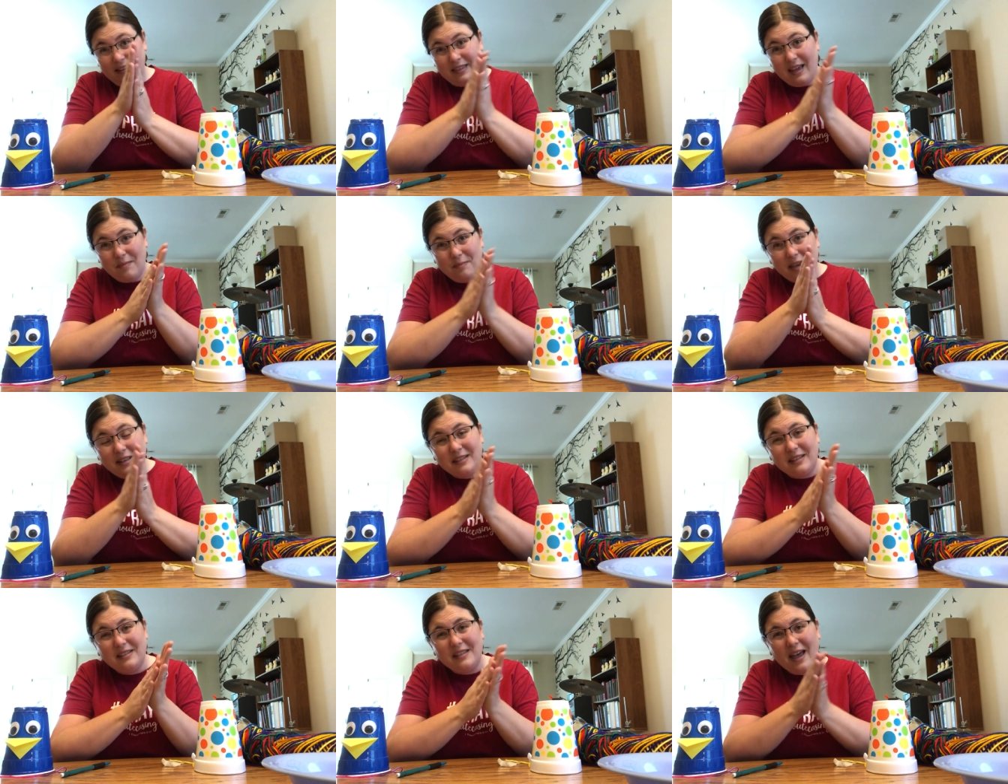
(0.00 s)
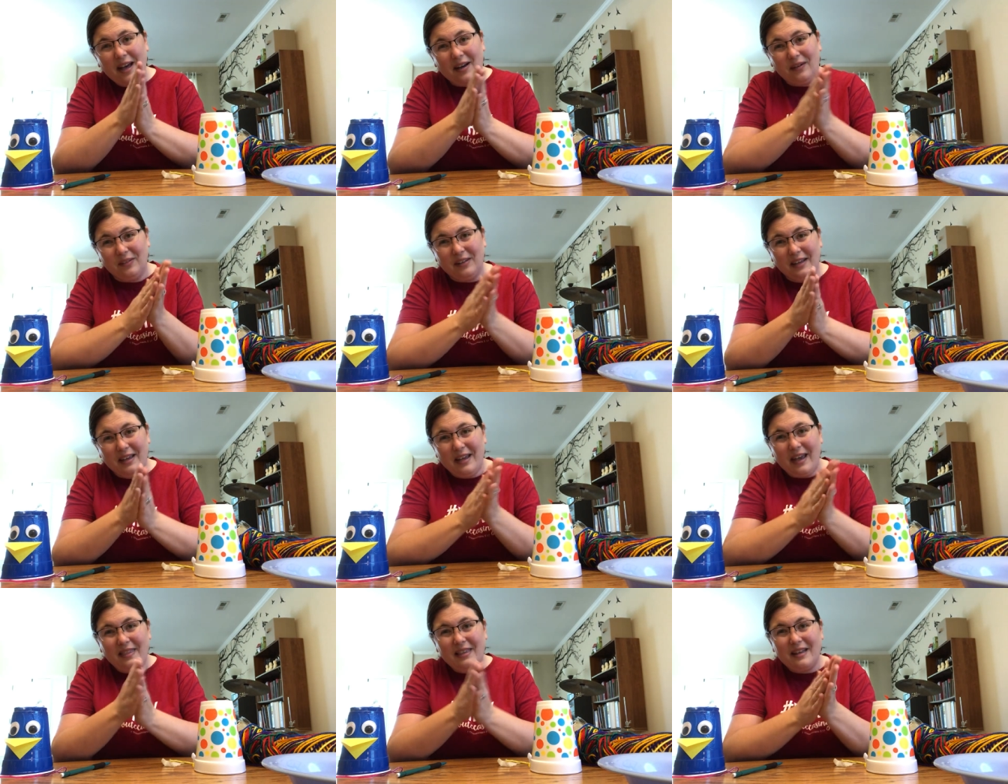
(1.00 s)
That makes a sound,
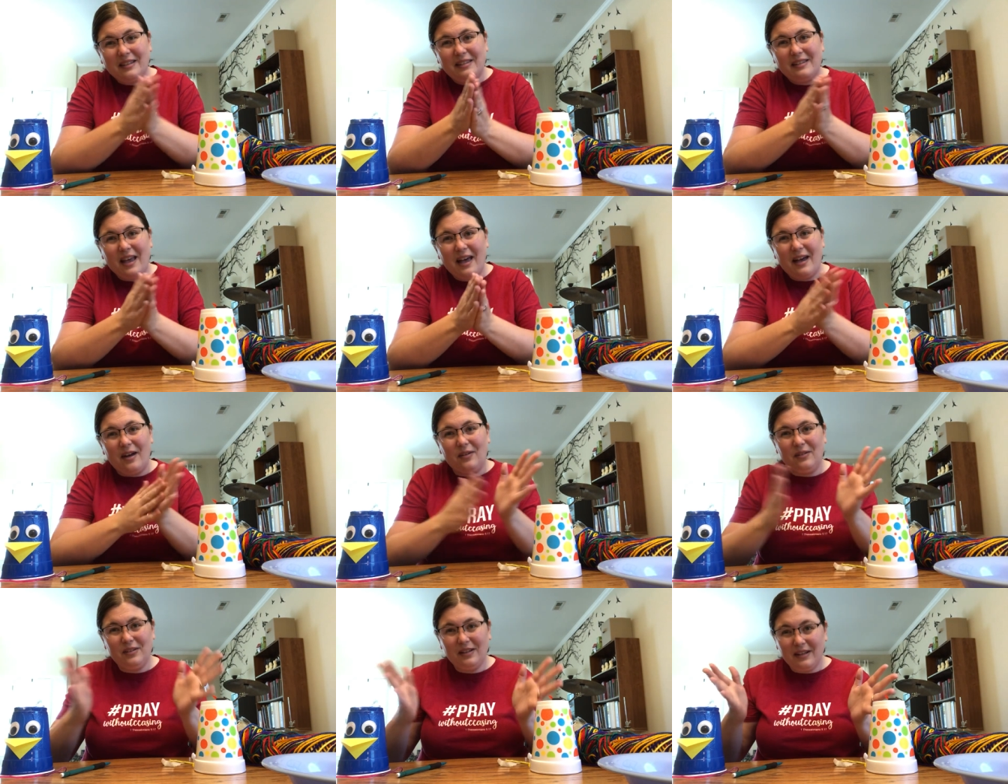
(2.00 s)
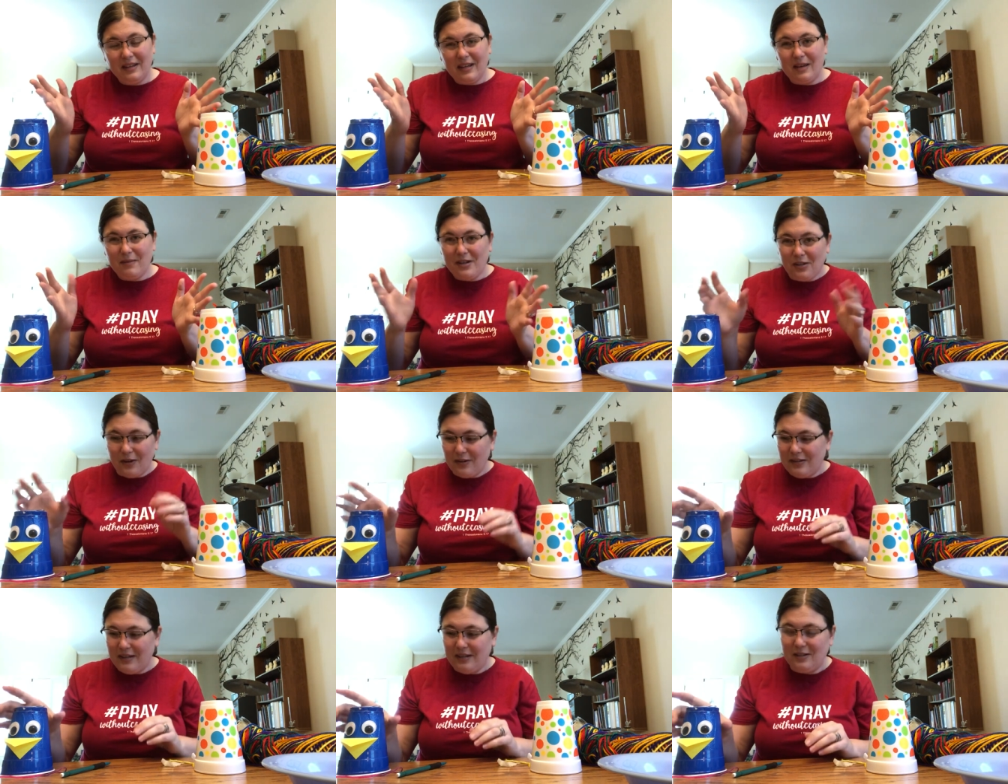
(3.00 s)
and that sound can be
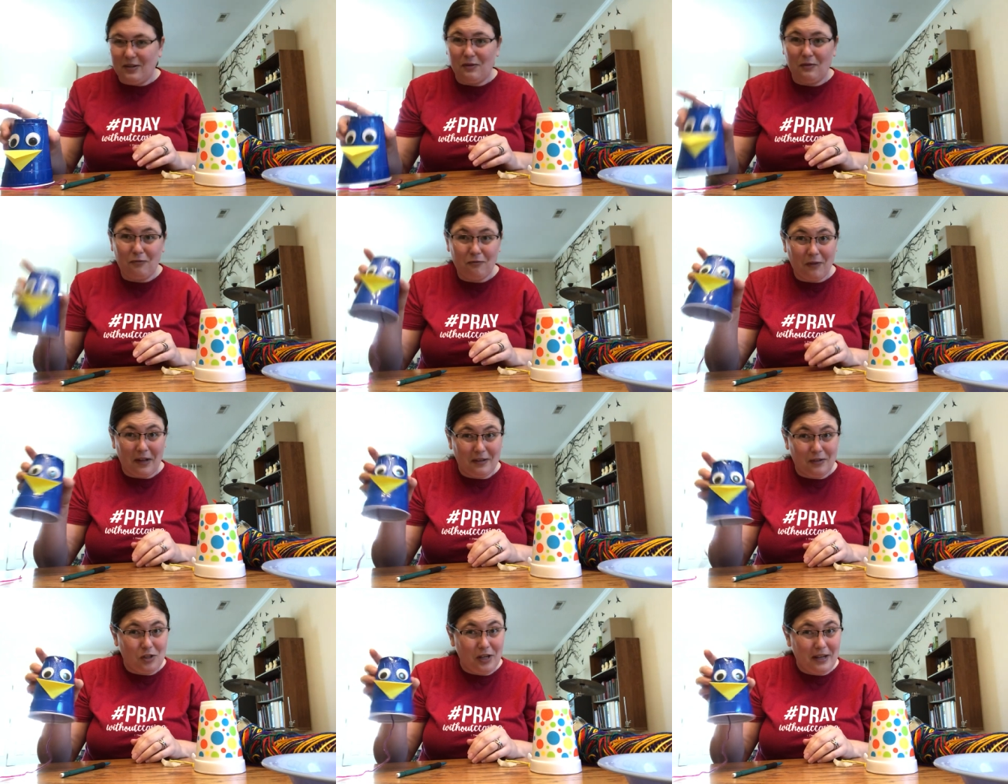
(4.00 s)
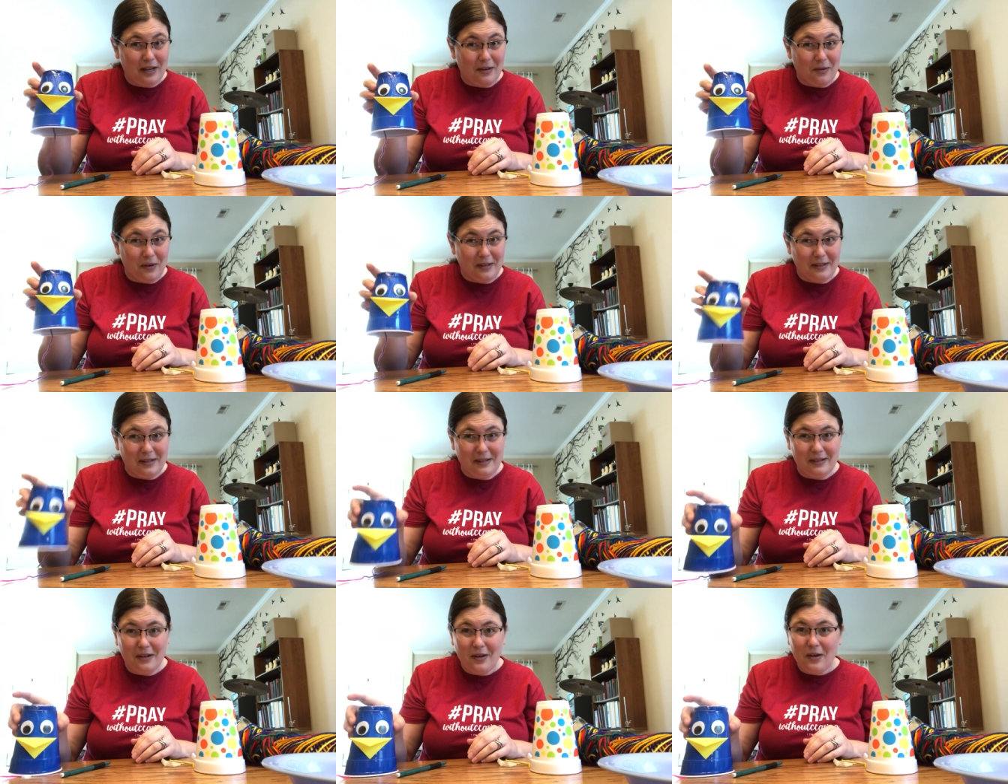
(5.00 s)
turned into fun chicken noises,
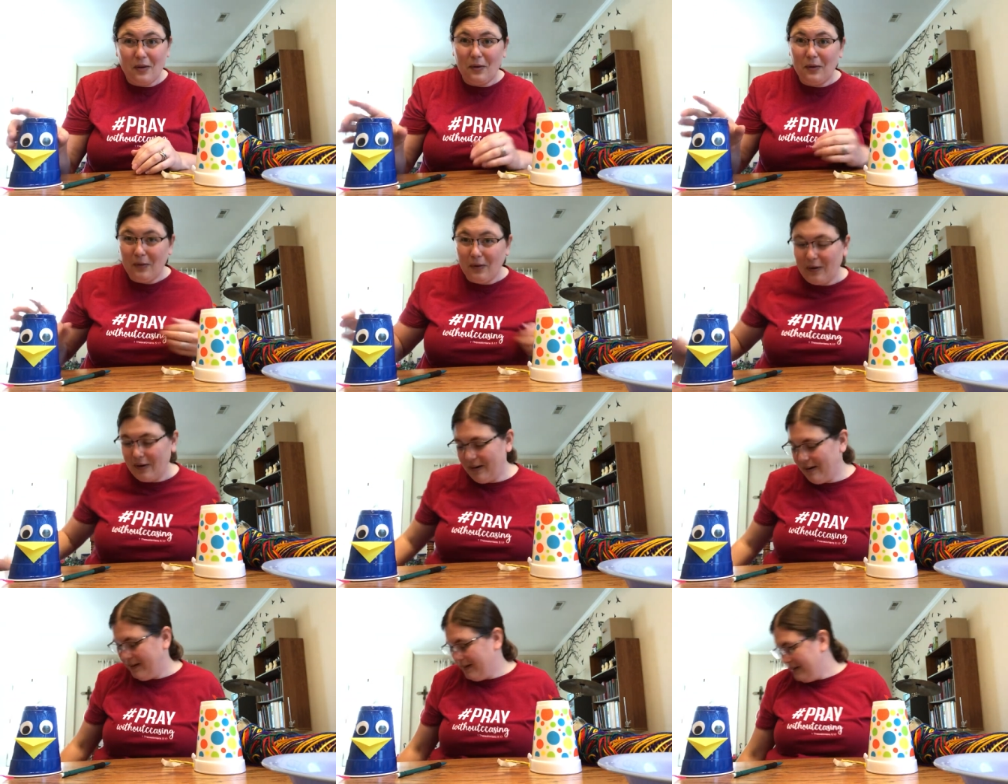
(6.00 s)
or